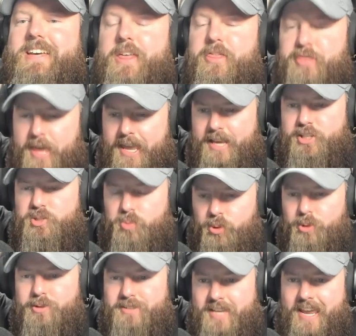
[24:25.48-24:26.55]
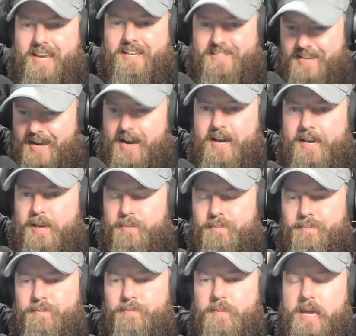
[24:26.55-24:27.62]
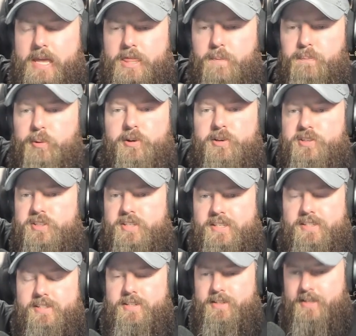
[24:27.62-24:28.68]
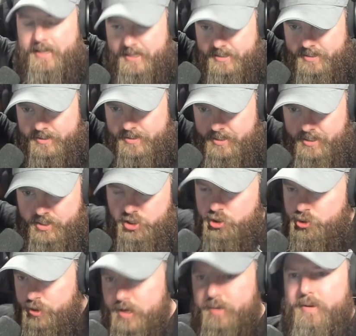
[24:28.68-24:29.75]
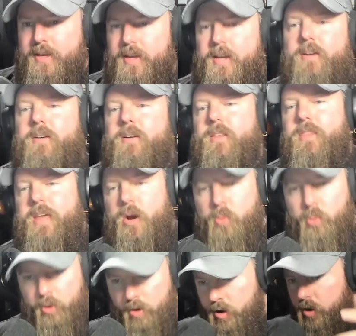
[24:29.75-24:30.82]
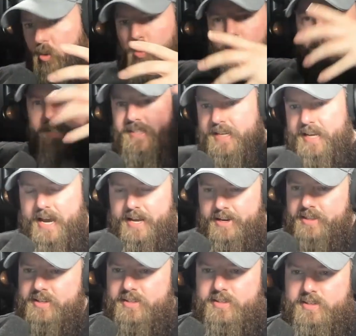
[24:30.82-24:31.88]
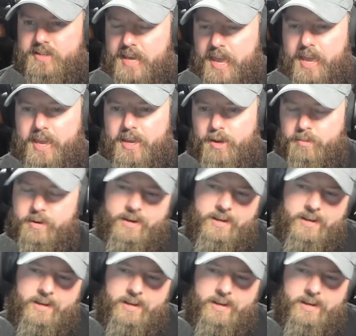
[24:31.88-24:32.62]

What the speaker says: Things will take time, and the persistent entity streaming that we're all wanting out of this game